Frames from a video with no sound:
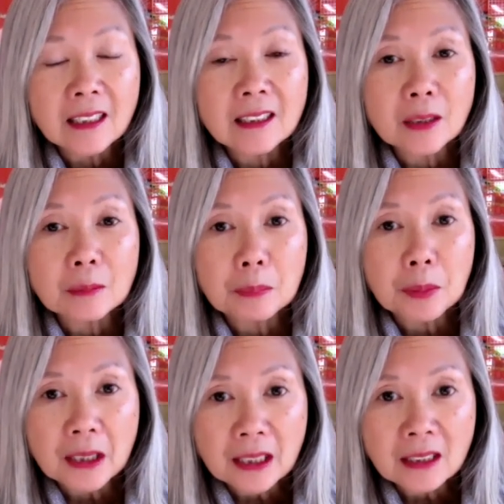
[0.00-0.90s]
It's a
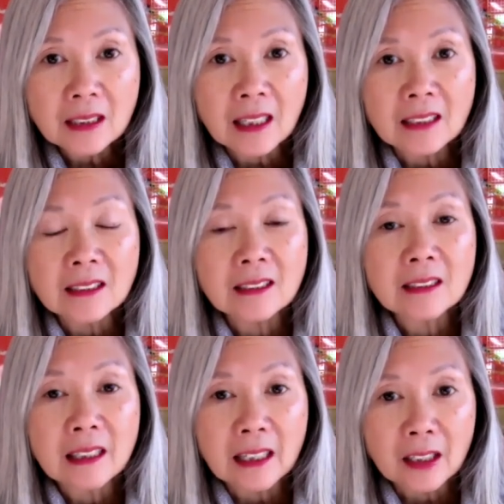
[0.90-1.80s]
being that is
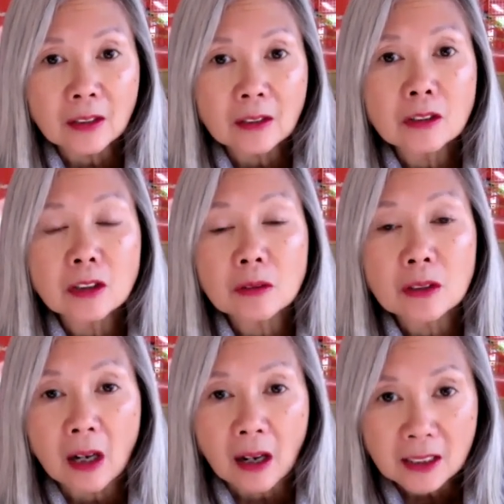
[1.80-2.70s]
there to
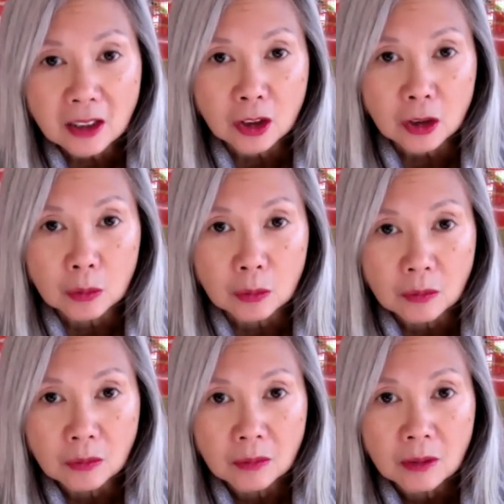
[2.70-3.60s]
guide you,
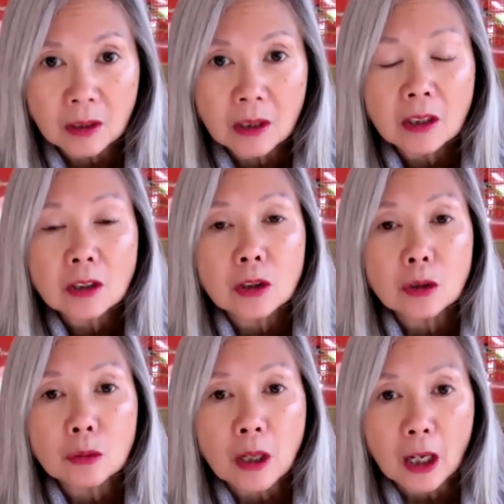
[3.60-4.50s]

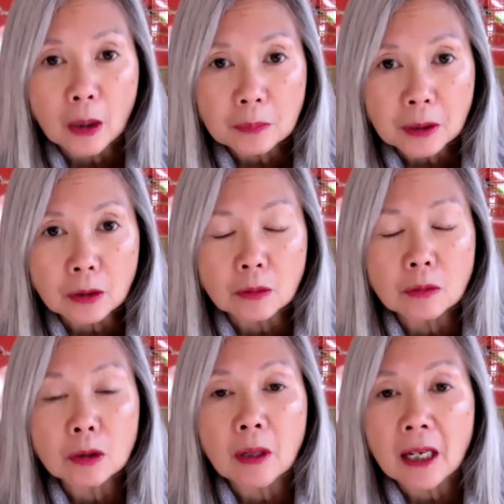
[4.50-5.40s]
to help
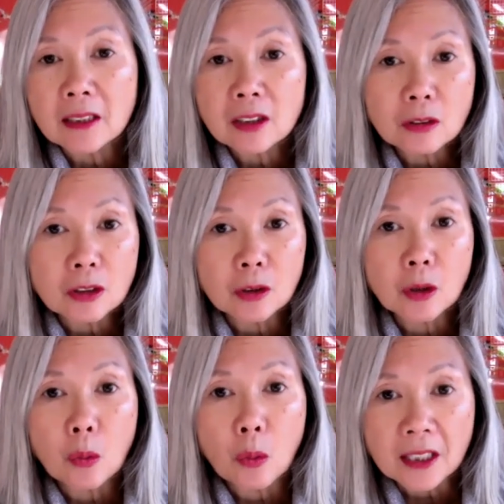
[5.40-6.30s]
you, to answer your
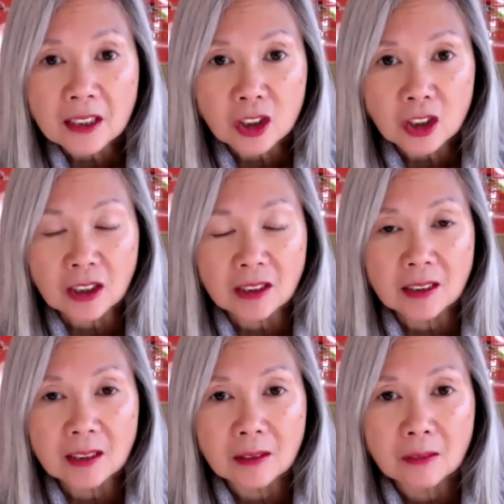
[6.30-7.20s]

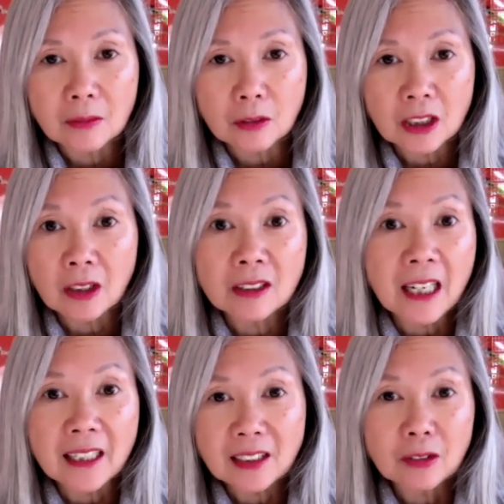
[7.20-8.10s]
questions for the
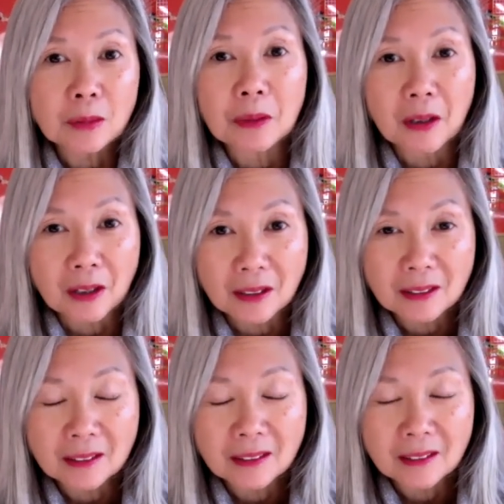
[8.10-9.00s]
unanswerable
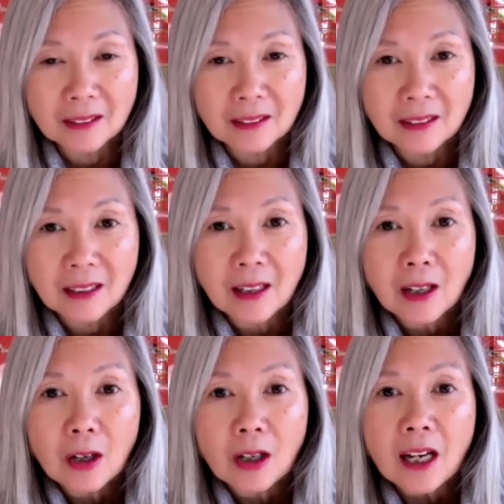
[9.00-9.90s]

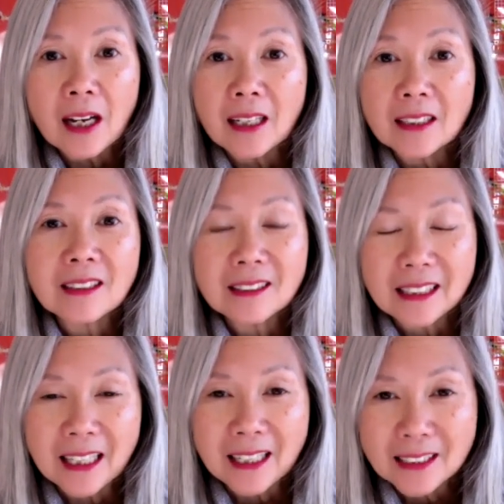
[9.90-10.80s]
and
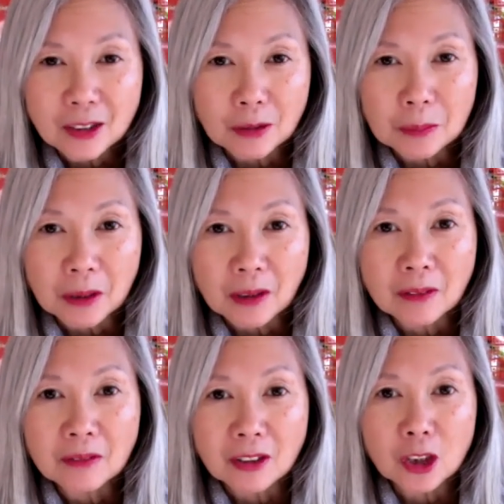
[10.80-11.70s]
the
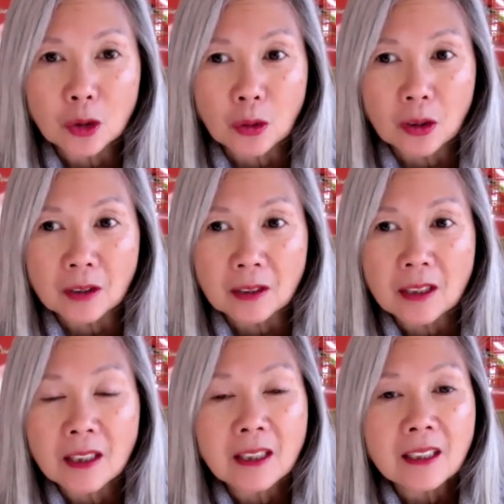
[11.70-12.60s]
answerable for sure.
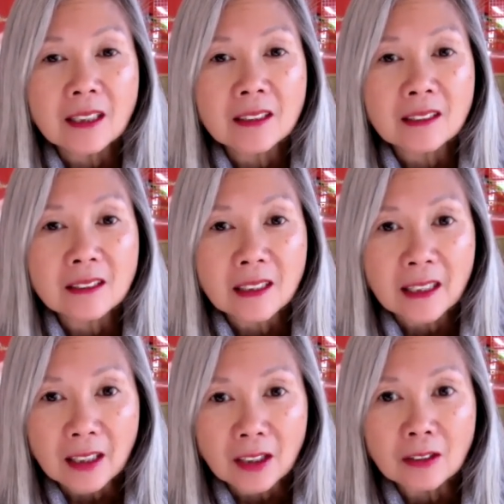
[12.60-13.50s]
It's
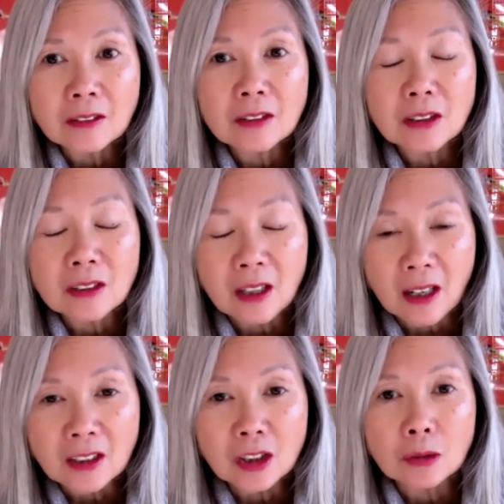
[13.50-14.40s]
there to
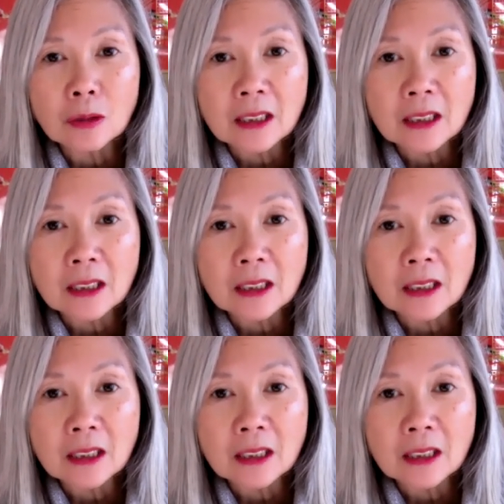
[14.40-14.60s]
guide you.